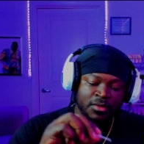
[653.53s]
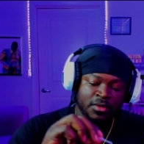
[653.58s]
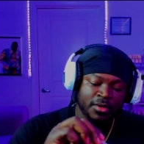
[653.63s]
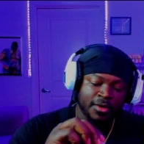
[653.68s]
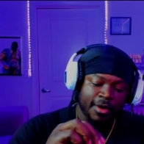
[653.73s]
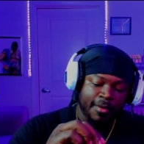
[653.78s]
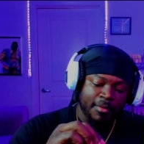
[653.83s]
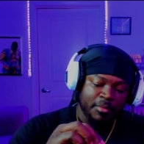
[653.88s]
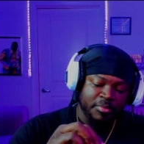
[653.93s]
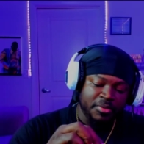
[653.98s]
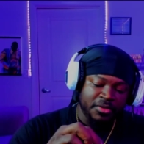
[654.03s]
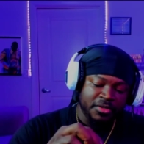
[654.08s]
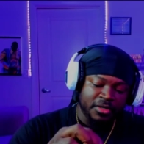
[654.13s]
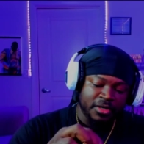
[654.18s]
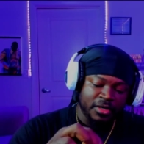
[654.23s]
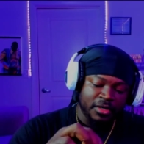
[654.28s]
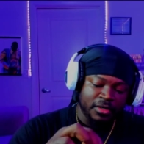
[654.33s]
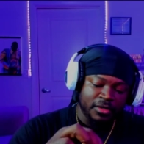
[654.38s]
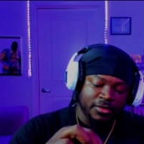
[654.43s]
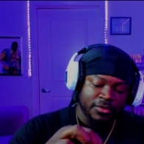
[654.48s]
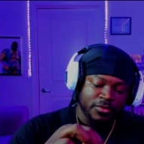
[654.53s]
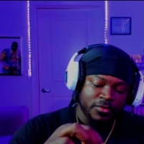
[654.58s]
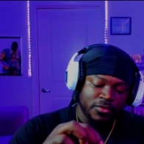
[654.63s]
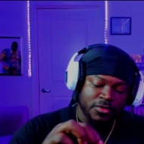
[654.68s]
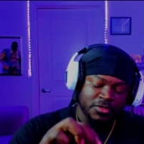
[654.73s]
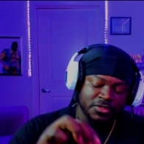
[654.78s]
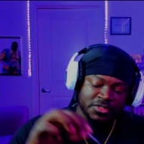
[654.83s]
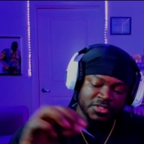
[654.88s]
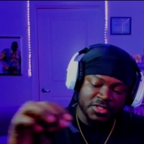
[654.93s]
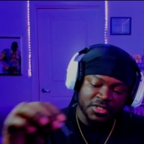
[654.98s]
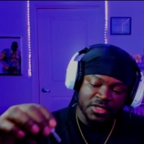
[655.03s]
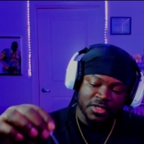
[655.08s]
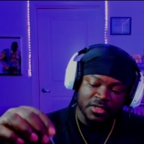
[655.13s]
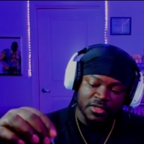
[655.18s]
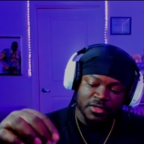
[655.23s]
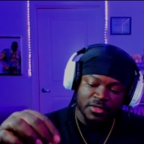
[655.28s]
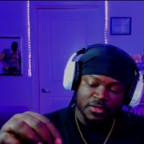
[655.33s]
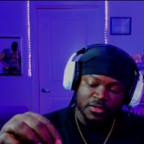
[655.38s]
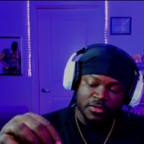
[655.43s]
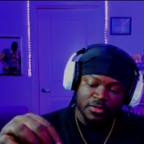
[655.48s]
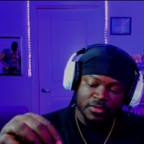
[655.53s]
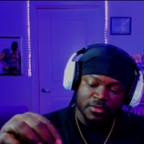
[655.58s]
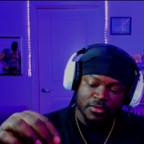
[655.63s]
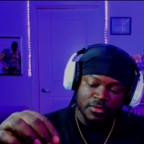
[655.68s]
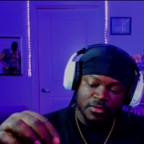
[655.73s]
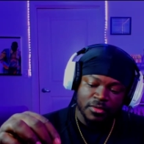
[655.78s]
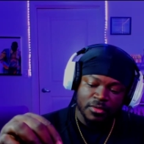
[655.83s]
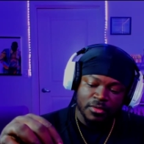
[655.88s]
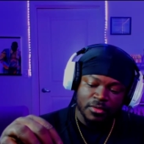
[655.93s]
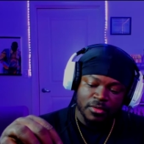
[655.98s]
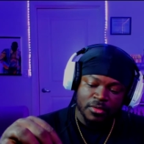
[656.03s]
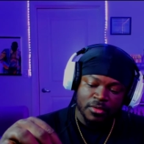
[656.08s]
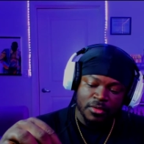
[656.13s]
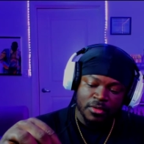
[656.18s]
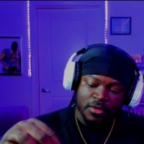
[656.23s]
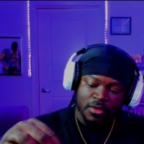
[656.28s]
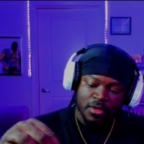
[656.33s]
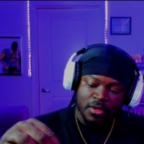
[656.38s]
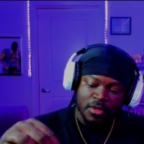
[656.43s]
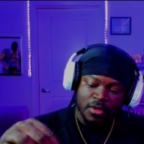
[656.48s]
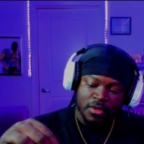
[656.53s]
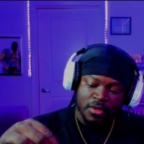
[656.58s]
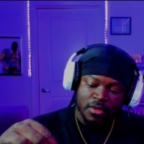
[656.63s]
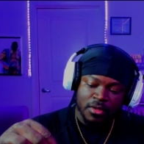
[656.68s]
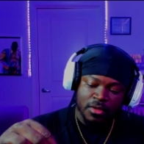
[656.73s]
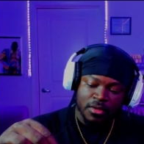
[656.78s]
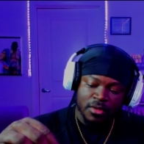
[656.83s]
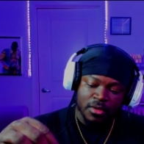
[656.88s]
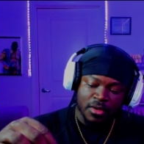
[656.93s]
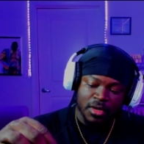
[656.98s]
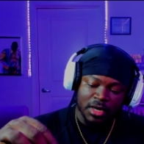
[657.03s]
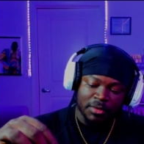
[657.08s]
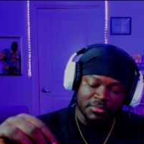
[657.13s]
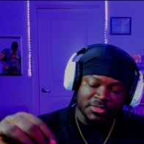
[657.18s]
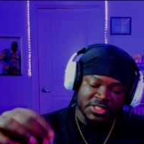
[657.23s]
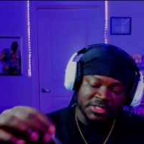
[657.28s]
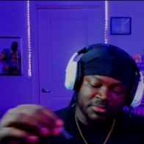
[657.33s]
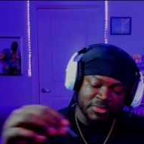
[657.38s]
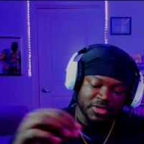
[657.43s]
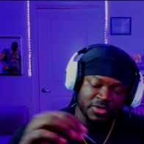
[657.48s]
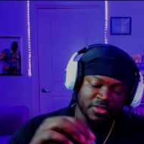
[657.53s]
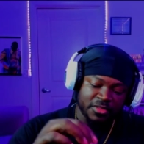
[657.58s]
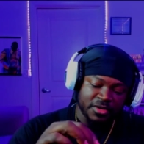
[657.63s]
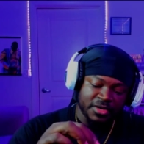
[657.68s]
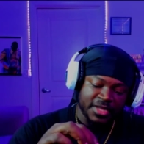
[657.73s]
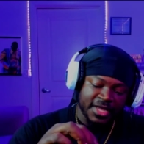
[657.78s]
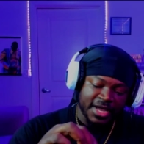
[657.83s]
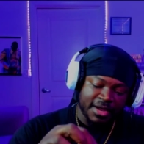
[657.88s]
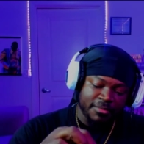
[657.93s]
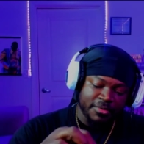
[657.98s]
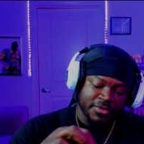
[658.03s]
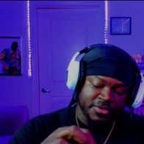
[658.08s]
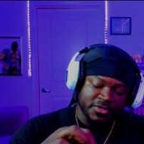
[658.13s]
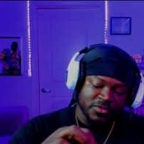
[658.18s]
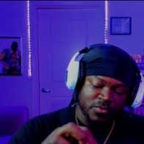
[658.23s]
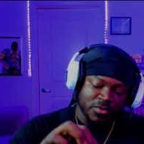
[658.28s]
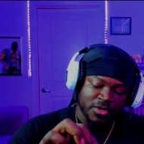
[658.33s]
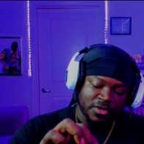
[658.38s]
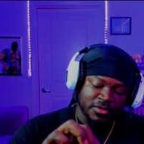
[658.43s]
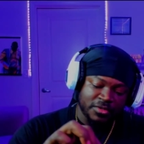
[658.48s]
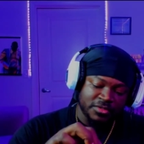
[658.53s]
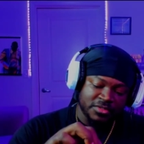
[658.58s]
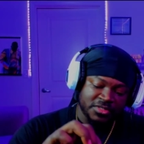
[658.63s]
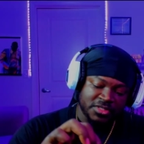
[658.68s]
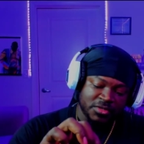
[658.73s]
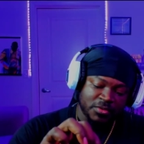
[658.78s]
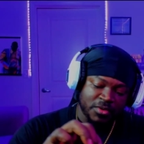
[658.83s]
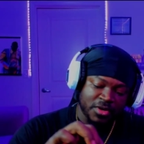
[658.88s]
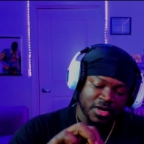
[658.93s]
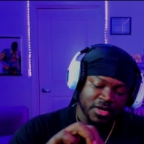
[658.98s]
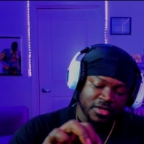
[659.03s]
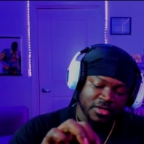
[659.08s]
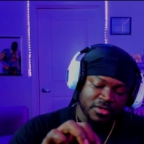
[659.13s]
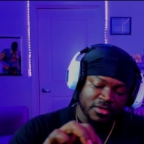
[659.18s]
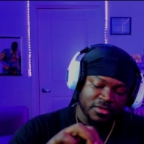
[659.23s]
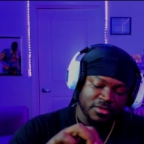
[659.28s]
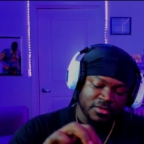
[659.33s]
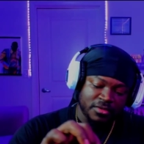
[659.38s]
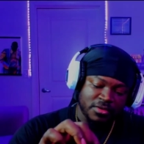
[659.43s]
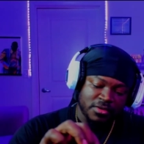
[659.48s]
I'm going to put a little on skin. And I'm going to smell the dabber as well. See what I get.